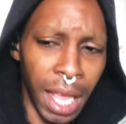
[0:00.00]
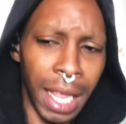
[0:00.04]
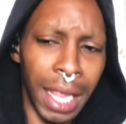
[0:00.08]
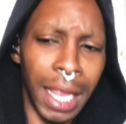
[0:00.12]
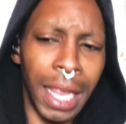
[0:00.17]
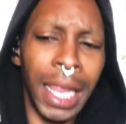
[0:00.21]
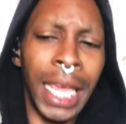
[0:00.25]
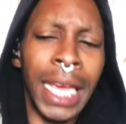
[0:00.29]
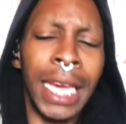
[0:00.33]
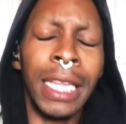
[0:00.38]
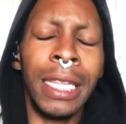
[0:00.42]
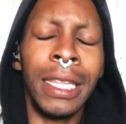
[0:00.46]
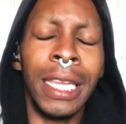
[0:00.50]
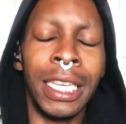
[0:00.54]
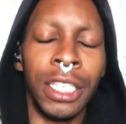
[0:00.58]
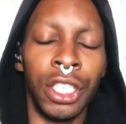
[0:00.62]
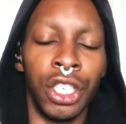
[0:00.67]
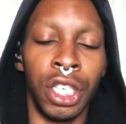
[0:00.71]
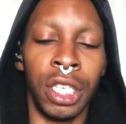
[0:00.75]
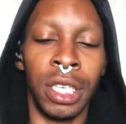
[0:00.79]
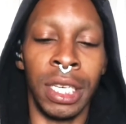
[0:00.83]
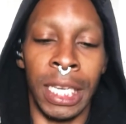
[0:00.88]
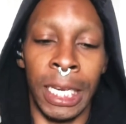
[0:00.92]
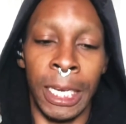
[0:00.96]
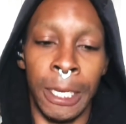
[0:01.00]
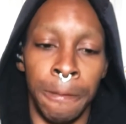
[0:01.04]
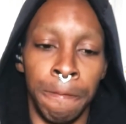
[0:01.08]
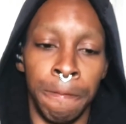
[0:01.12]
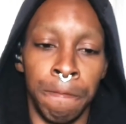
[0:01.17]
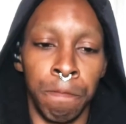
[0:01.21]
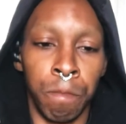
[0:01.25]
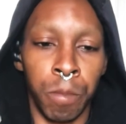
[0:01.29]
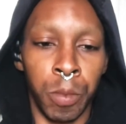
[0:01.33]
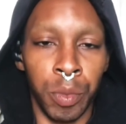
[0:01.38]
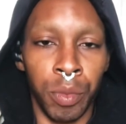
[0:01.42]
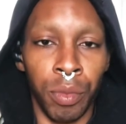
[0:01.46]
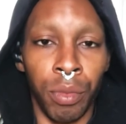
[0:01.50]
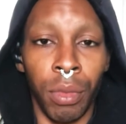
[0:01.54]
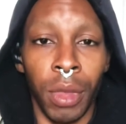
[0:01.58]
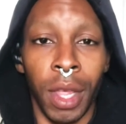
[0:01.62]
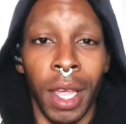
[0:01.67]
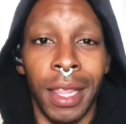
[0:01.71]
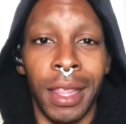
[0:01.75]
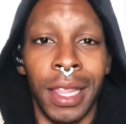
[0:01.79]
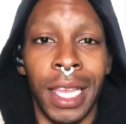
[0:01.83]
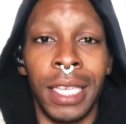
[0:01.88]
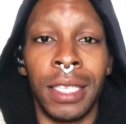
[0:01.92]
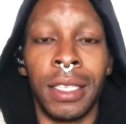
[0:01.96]
like allegedly
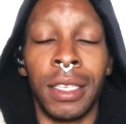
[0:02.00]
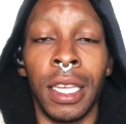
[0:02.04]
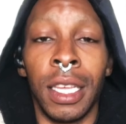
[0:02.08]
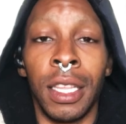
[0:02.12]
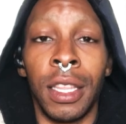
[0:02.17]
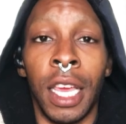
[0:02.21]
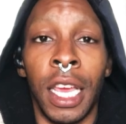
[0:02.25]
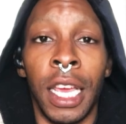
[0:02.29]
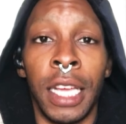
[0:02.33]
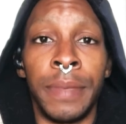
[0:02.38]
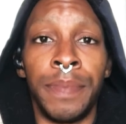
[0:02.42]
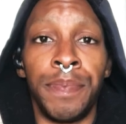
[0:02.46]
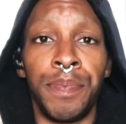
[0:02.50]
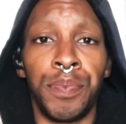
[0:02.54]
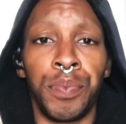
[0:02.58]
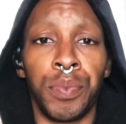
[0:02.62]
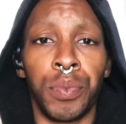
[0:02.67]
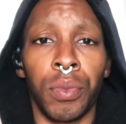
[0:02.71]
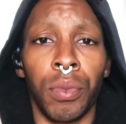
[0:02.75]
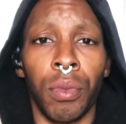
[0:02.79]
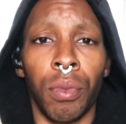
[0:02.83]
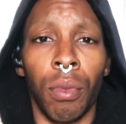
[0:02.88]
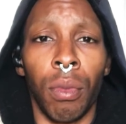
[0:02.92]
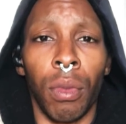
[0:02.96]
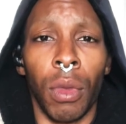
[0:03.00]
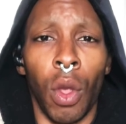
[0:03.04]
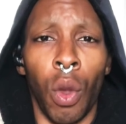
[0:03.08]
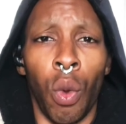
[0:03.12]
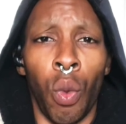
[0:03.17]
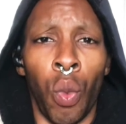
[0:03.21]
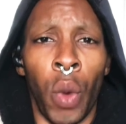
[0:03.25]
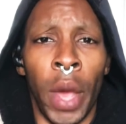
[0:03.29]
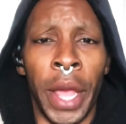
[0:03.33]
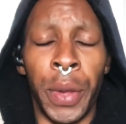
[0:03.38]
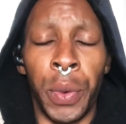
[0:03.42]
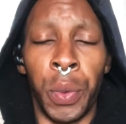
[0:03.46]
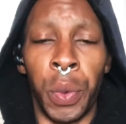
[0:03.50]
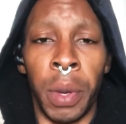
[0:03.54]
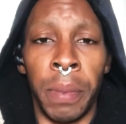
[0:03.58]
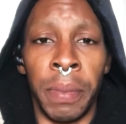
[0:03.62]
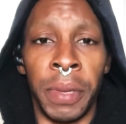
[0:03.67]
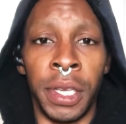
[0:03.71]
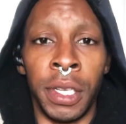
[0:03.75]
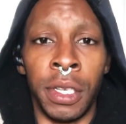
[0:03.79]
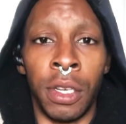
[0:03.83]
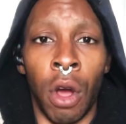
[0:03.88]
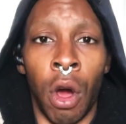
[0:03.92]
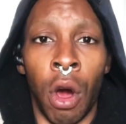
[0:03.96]
they say that white
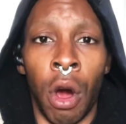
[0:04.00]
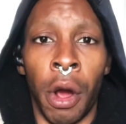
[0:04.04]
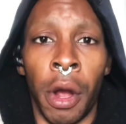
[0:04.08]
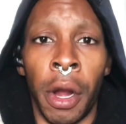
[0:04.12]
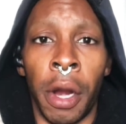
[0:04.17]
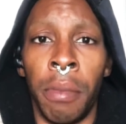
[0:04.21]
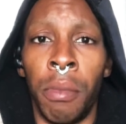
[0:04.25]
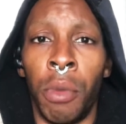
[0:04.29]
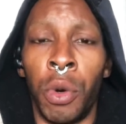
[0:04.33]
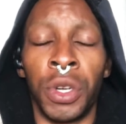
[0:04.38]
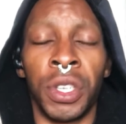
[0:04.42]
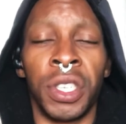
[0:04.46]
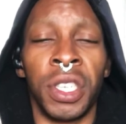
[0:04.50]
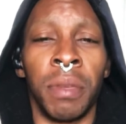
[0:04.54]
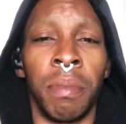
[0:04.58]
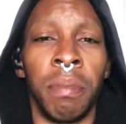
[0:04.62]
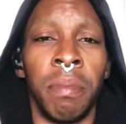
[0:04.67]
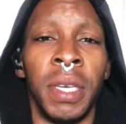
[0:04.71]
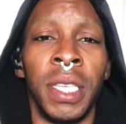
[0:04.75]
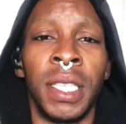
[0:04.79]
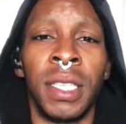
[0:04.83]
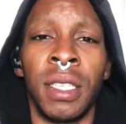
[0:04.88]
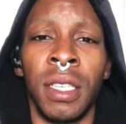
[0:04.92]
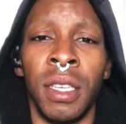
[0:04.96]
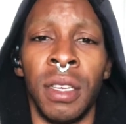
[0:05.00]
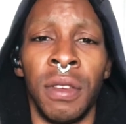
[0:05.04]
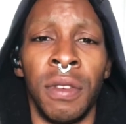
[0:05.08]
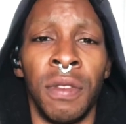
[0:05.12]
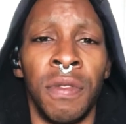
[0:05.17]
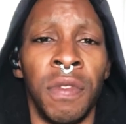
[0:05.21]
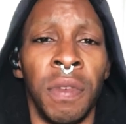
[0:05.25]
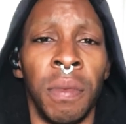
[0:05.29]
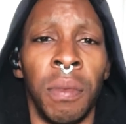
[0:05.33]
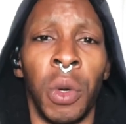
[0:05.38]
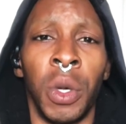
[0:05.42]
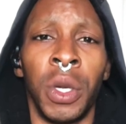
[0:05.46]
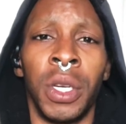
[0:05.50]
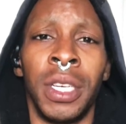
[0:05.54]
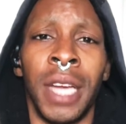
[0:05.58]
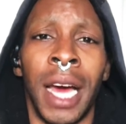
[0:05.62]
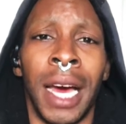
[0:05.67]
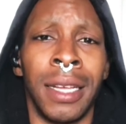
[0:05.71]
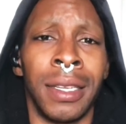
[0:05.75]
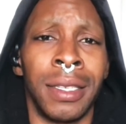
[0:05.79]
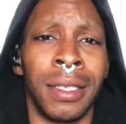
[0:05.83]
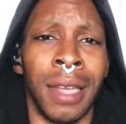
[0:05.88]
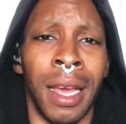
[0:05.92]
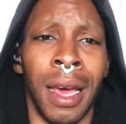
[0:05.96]
women are more submissive and more
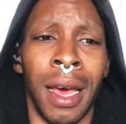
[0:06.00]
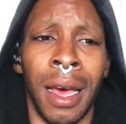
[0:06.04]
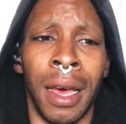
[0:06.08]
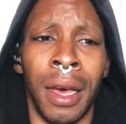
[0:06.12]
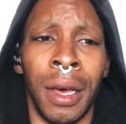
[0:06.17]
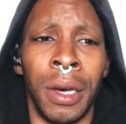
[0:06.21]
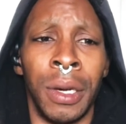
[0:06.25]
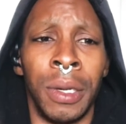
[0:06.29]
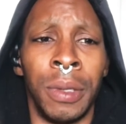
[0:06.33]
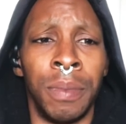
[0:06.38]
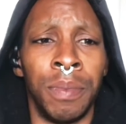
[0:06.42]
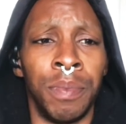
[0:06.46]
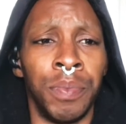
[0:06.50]
docile